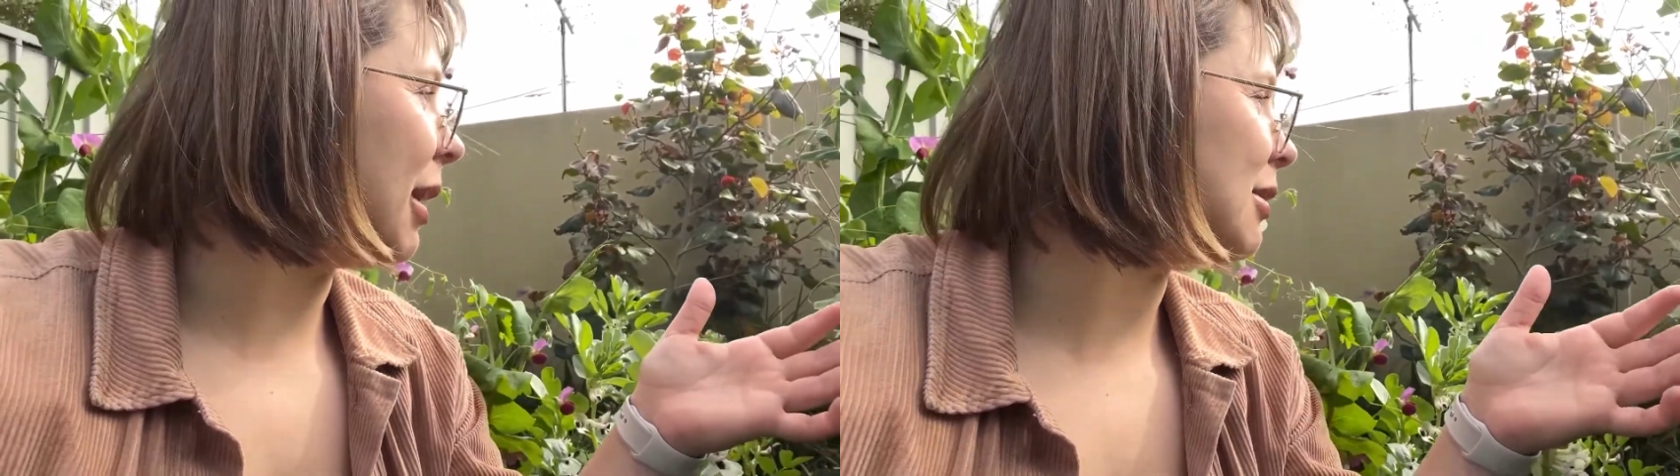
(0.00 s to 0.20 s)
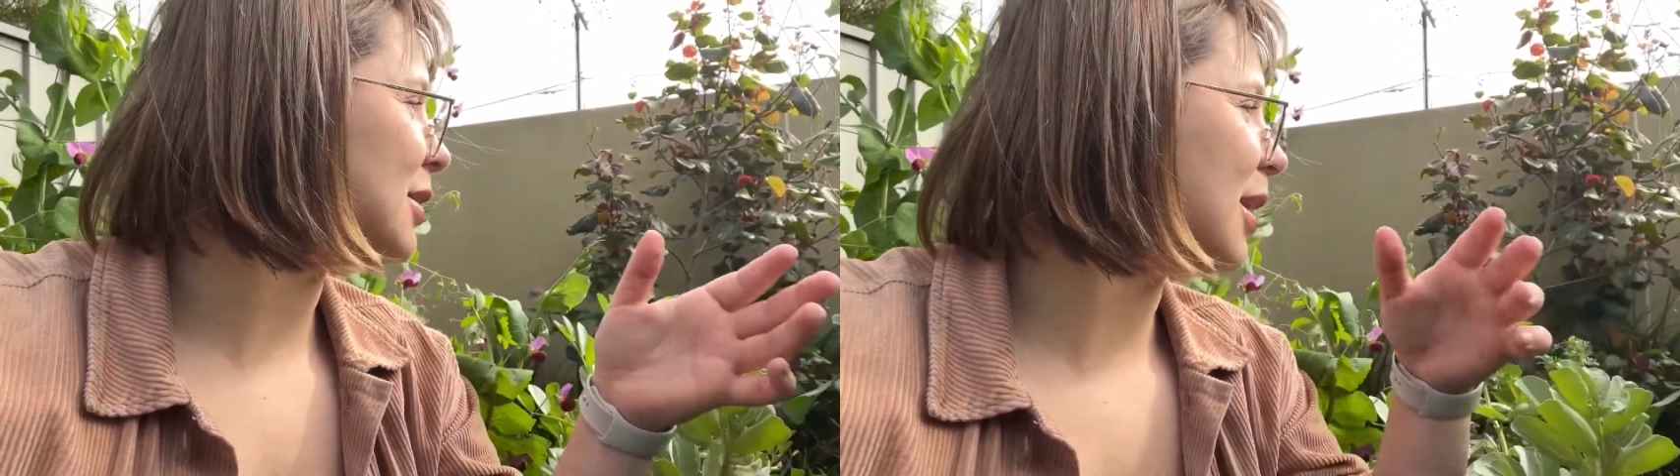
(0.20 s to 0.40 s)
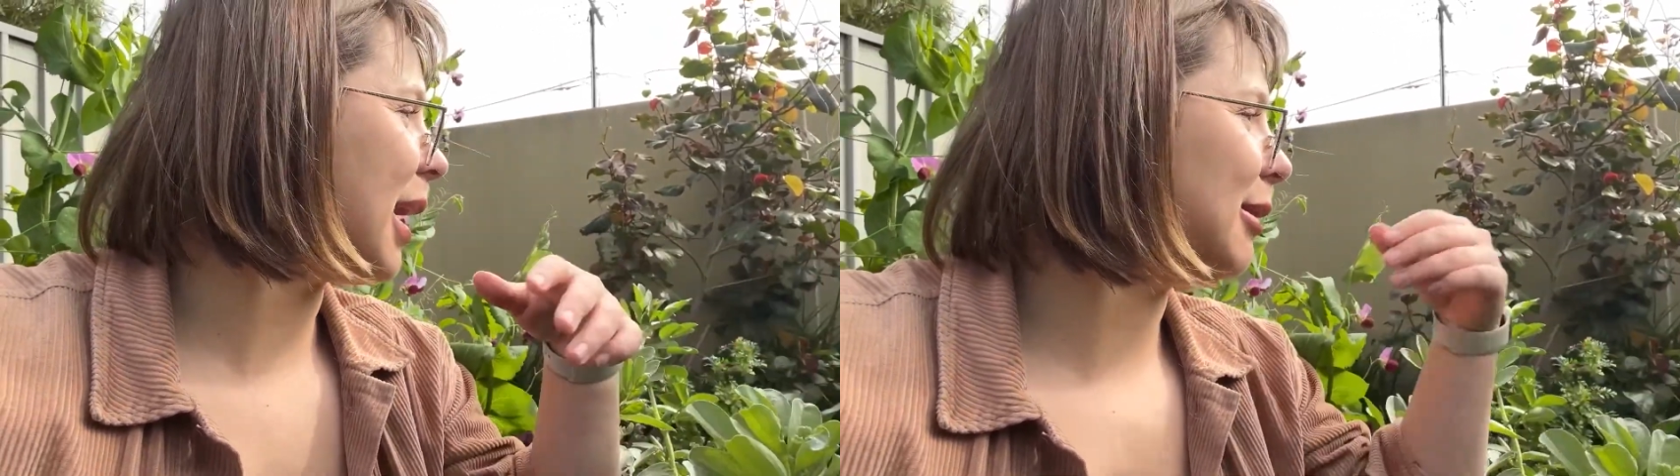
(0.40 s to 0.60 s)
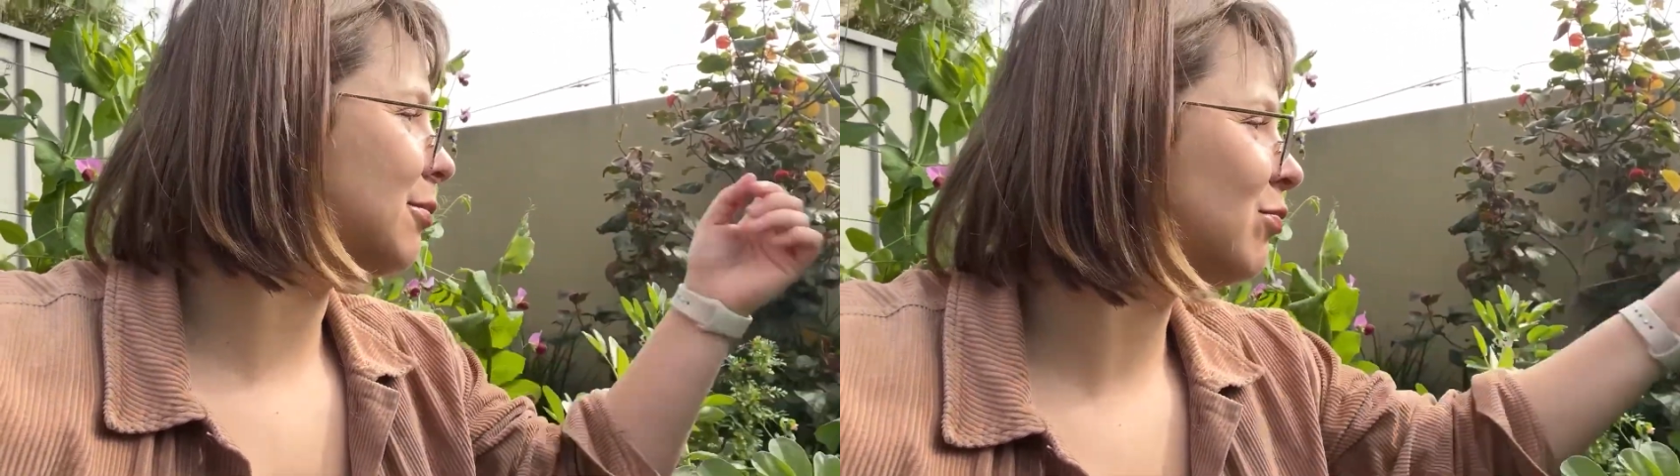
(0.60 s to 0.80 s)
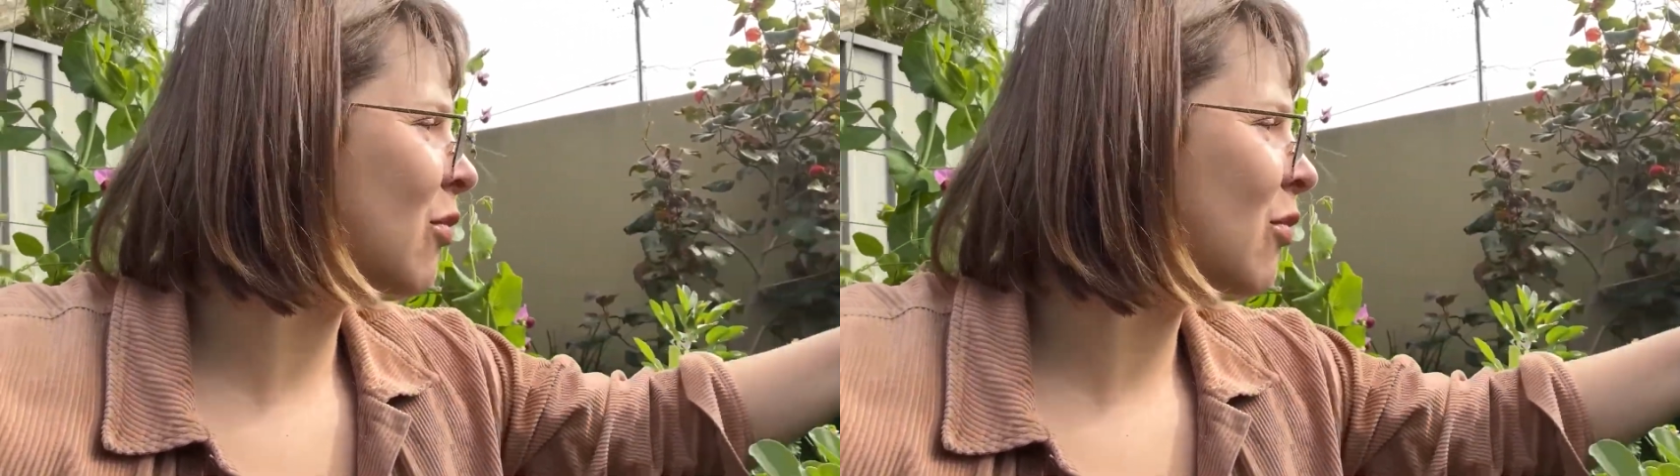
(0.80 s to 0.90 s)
outside